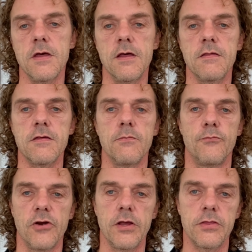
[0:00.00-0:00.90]
it's
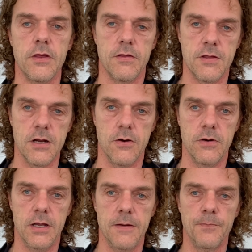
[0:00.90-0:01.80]
breathe
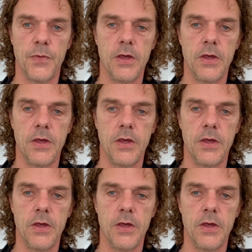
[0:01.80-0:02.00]
slowly.